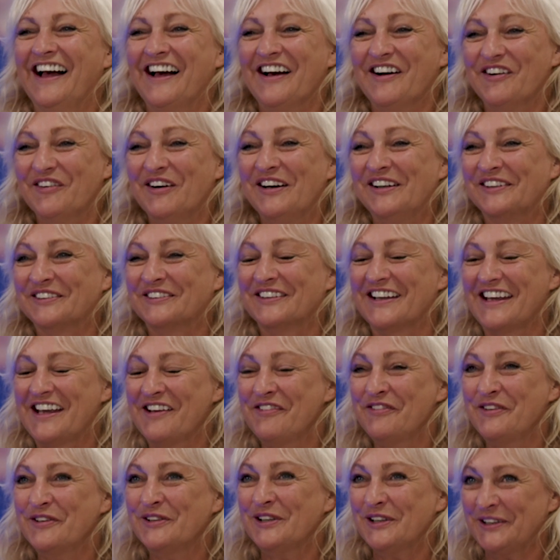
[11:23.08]
Well,
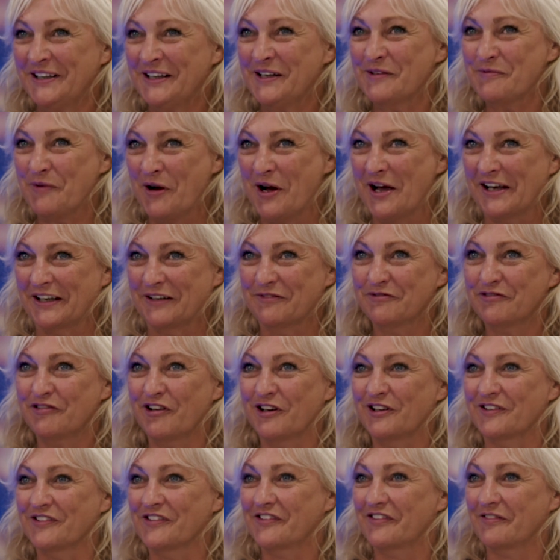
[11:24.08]
if you're looking at buying in
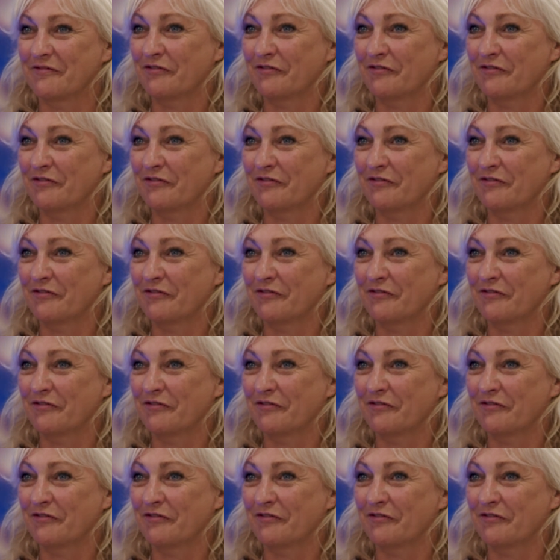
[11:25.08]
France,